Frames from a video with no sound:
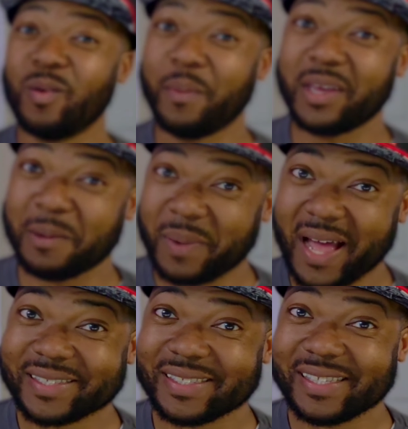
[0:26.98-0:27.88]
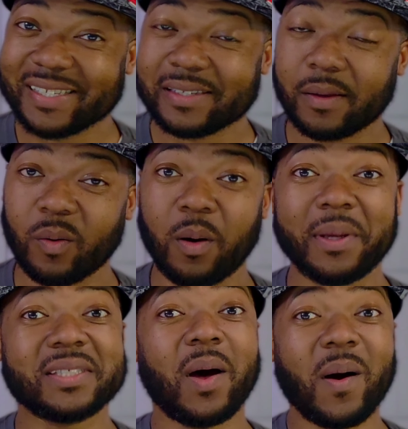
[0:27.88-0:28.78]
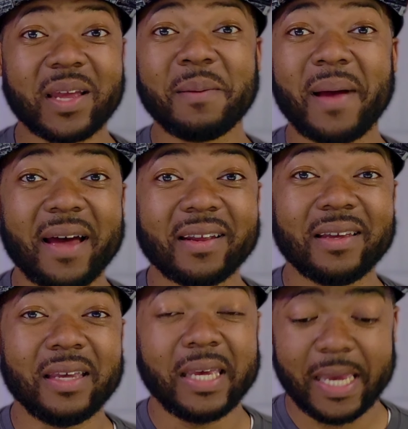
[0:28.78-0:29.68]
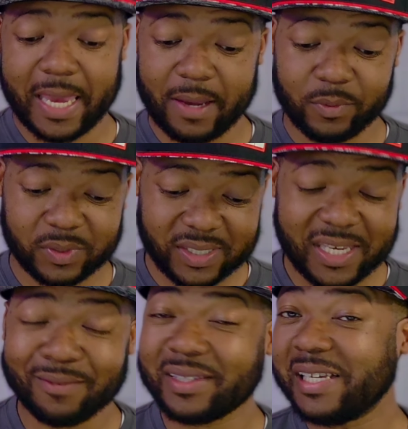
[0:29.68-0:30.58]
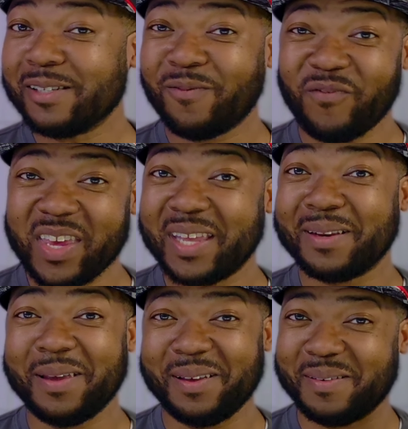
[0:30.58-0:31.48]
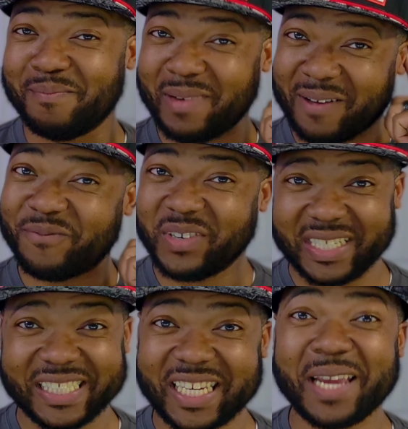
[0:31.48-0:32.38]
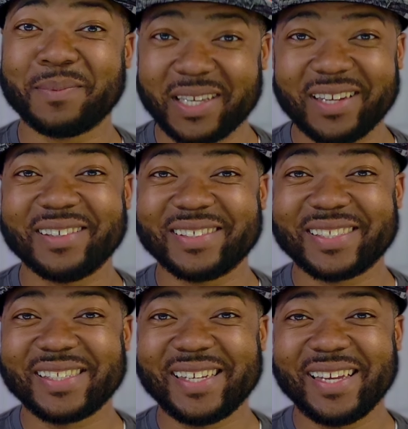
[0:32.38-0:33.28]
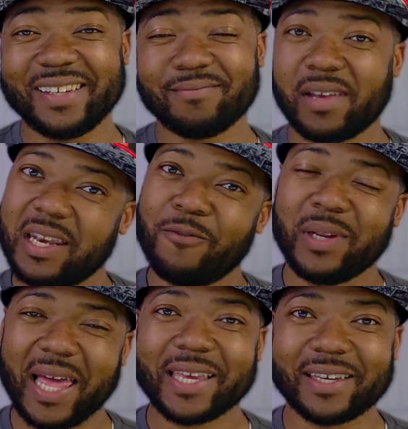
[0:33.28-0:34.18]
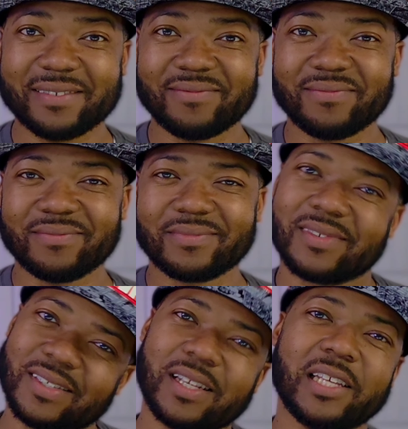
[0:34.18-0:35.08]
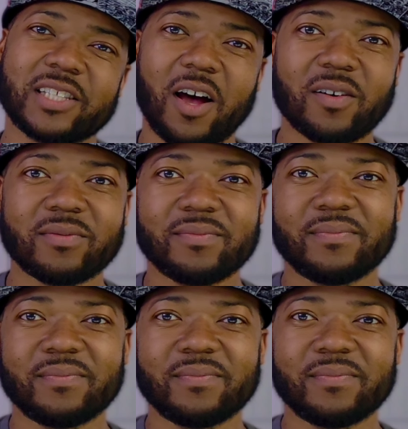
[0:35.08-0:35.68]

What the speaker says: we'll be unboxing this, we'll be talking about it, and we'll see if these fit my funny shaped ears and if we like it. So let's talk.